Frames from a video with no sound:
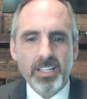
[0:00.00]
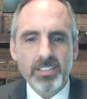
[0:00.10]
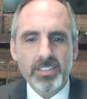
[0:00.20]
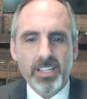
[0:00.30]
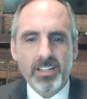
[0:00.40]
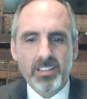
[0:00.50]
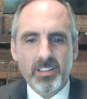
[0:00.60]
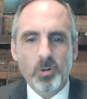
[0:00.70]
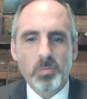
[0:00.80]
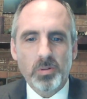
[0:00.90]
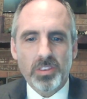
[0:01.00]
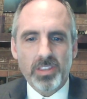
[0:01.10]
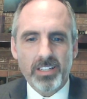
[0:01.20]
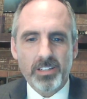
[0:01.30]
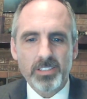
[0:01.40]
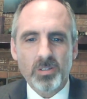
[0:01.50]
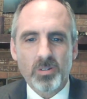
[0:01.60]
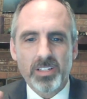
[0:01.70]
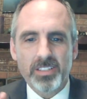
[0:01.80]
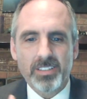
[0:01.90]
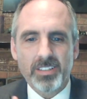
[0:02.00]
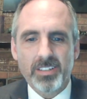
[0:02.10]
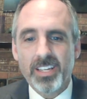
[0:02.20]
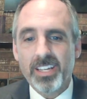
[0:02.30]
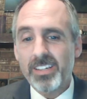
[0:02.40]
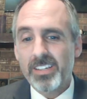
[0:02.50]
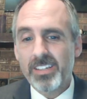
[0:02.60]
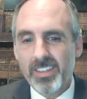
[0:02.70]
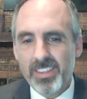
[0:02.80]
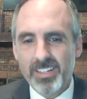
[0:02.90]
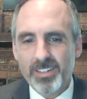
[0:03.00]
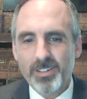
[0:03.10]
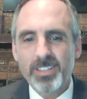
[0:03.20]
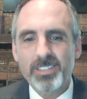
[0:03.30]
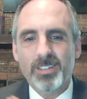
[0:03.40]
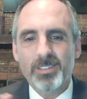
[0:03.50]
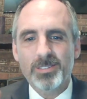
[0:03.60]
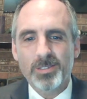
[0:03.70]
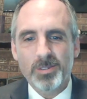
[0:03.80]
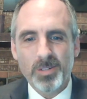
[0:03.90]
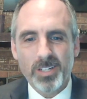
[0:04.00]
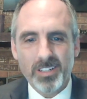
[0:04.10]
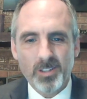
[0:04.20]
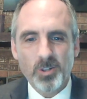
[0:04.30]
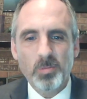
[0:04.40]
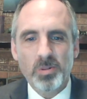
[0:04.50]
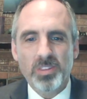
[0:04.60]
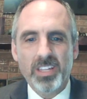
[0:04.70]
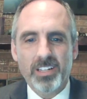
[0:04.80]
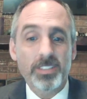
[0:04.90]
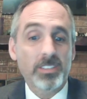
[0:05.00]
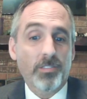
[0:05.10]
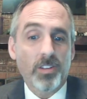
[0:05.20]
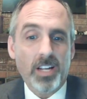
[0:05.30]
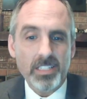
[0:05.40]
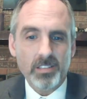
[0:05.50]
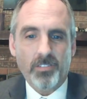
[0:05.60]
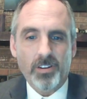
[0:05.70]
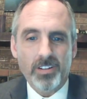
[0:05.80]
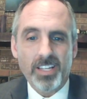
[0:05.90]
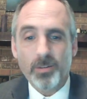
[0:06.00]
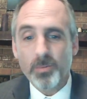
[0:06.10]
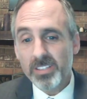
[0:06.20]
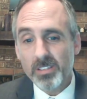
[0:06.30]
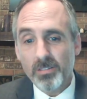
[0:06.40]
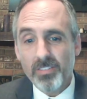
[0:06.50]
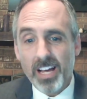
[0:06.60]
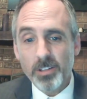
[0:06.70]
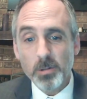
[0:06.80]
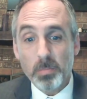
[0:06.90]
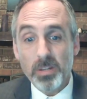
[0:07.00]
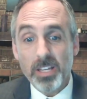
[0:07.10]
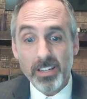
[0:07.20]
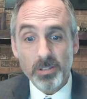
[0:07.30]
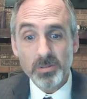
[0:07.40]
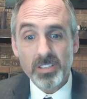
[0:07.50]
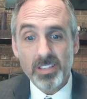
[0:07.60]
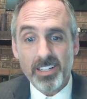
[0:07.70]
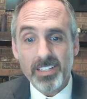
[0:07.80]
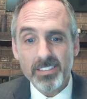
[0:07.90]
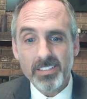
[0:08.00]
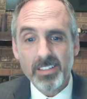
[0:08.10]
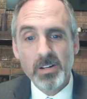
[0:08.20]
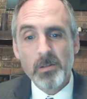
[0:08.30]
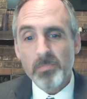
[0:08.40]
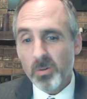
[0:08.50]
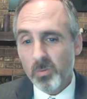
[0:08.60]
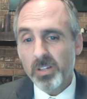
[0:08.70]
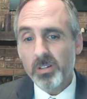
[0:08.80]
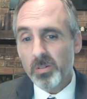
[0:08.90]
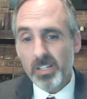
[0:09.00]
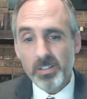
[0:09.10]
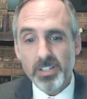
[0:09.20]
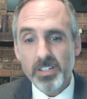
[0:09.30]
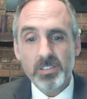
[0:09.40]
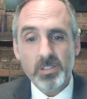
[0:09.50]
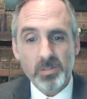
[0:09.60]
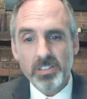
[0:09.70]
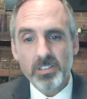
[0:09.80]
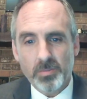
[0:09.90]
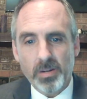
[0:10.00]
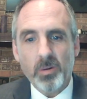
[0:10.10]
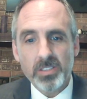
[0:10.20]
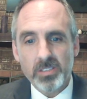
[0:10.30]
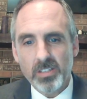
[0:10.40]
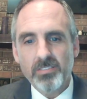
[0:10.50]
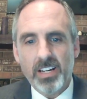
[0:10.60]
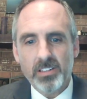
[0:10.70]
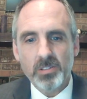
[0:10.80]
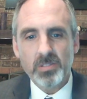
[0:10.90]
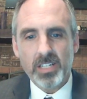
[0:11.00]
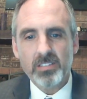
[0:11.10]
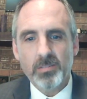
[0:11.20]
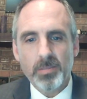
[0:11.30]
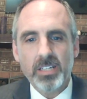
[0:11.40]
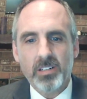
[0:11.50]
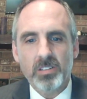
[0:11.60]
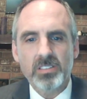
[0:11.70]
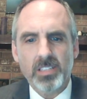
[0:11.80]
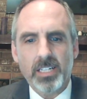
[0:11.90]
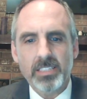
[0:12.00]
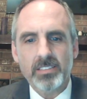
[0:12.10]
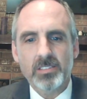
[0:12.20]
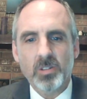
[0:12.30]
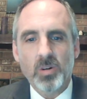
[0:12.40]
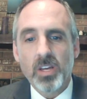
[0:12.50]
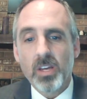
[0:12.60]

a global thinker. He's a Indian thinker. He's also a global thinker. He's a philosopher. Like, we still value Plato's thoughts. Well, you know, 100 years, 200 years from now, we're still going to value Dr. Ambedkar's thoughts. And so,